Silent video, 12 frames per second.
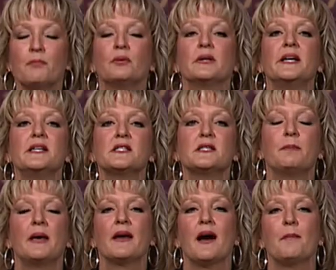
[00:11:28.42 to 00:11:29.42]
Please
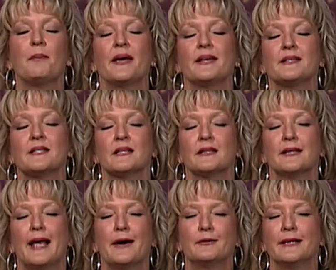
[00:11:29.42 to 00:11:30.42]
speak up as
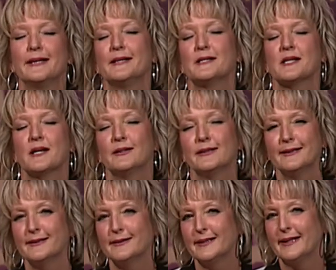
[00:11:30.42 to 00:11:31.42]
loudly and as
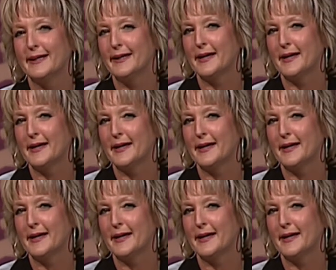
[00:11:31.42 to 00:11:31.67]
clearly